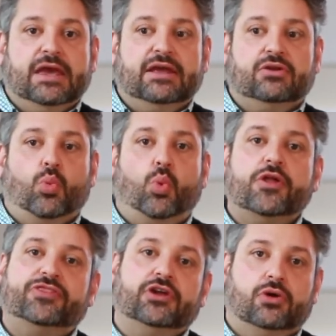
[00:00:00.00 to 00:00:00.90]
And
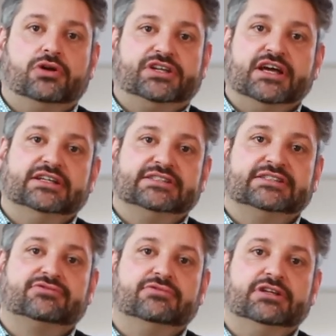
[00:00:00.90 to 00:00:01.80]
what the Lord does,
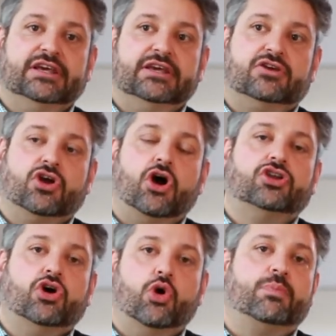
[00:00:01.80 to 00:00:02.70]
it's really
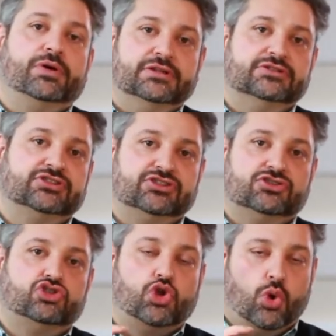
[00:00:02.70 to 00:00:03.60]
God opens
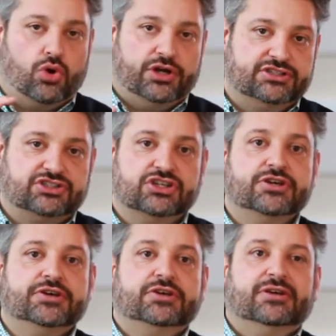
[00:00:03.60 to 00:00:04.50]
doors
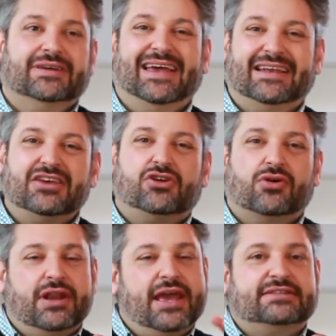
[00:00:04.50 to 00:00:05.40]
and He
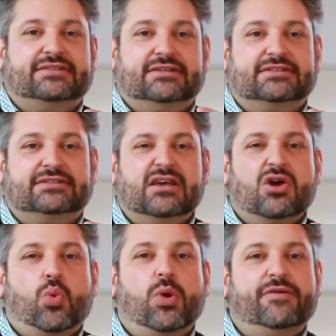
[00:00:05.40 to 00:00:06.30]
connects us
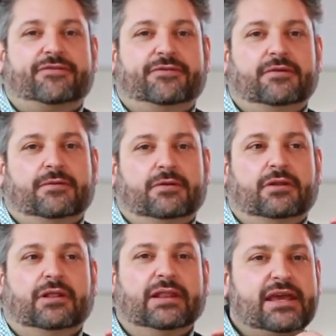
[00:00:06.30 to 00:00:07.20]
with
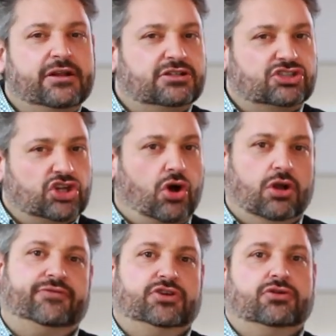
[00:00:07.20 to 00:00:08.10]
leaders
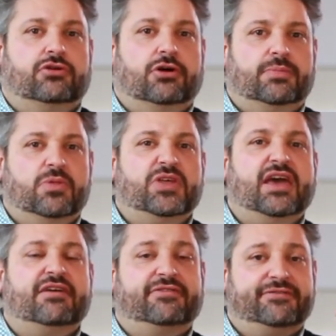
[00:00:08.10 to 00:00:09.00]
all over Europe that
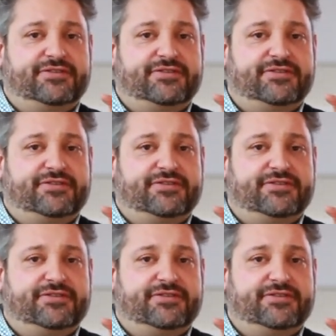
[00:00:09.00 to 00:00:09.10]
have a